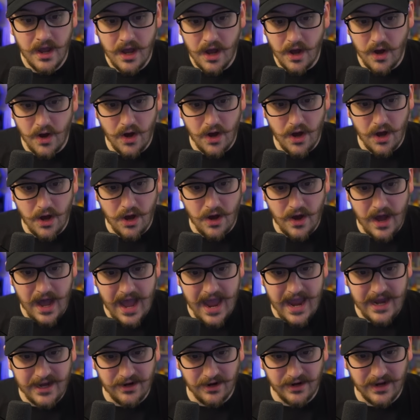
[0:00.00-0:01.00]
Oh,
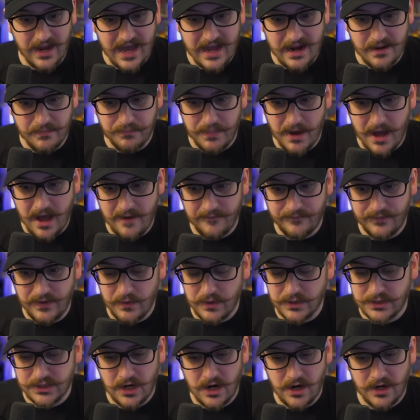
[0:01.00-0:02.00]
Hiker got a buff. It
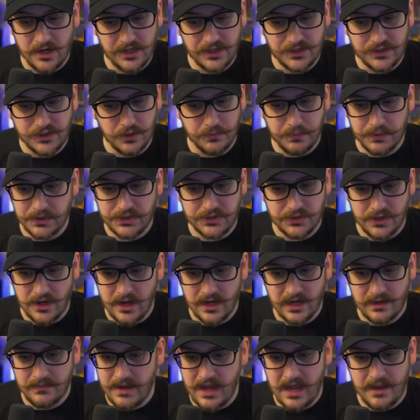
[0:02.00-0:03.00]
was already super
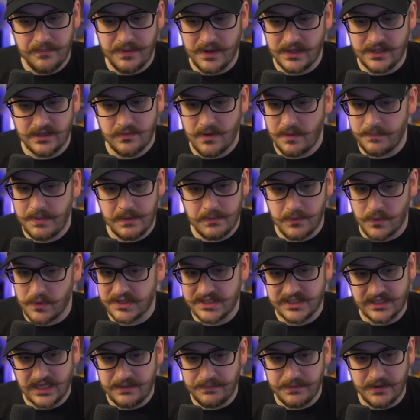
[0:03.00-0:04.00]
strong in my opinion, but people were
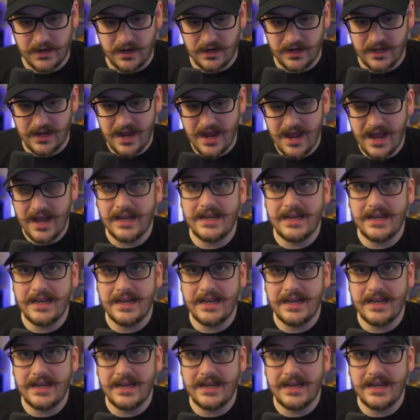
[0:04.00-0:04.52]
sleeping on it.